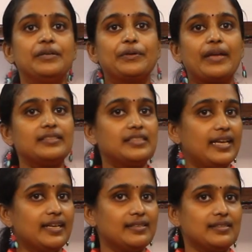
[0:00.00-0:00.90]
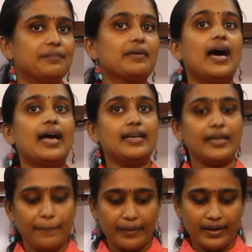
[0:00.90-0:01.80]
you can take some
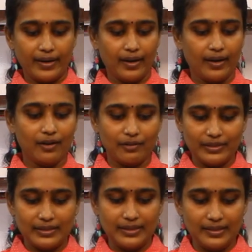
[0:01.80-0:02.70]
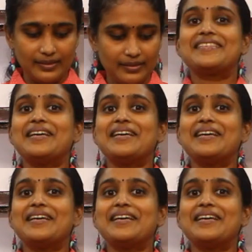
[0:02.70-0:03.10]
garlic bread along with it.